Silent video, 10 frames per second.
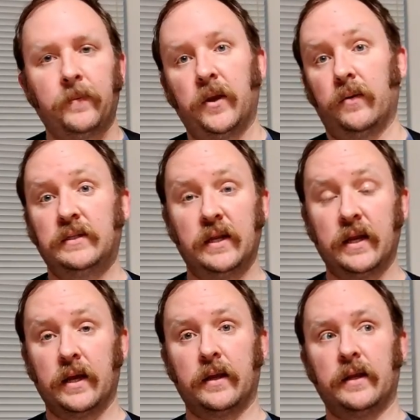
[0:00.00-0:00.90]
you know, is
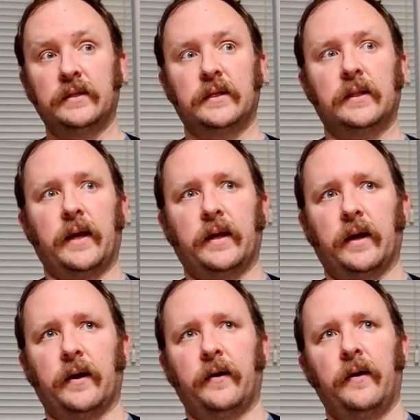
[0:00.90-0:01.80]
it like
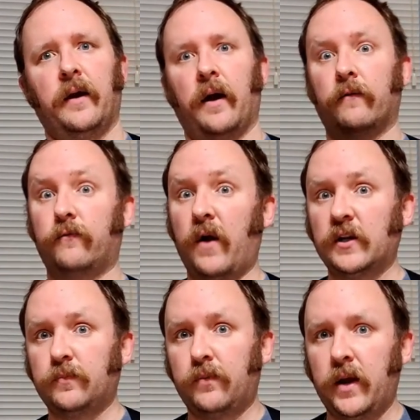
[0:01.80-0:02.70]
a
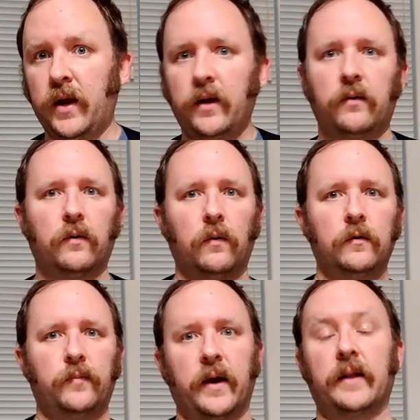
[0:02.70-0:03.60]
fresh bread or an
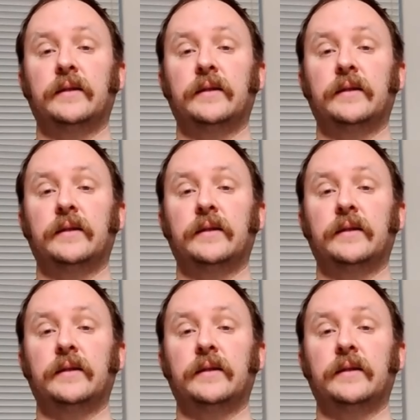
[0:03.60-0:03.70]
old bread?